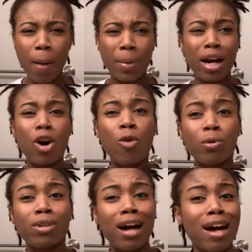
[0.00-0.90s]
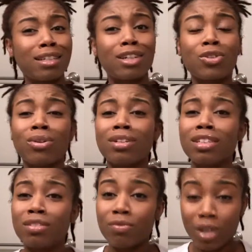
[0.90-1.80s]
But I hope you guys enjoyed
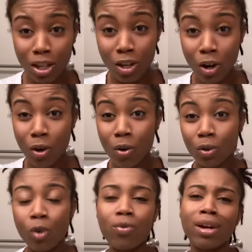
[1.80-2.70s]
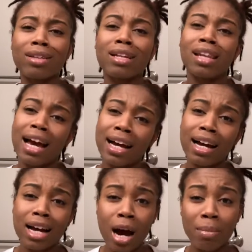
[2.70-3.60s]
this video. Don't forget to
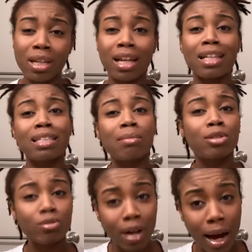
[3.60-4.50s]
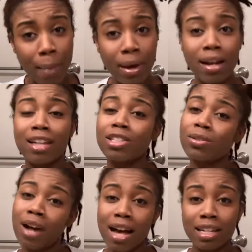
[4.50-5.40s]
like, comment, and subscribe. And I'll
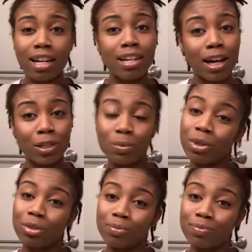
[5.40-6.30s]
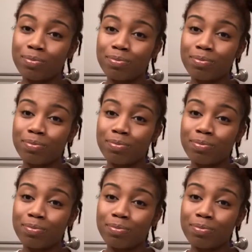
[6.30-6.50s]
see you guys in the next one.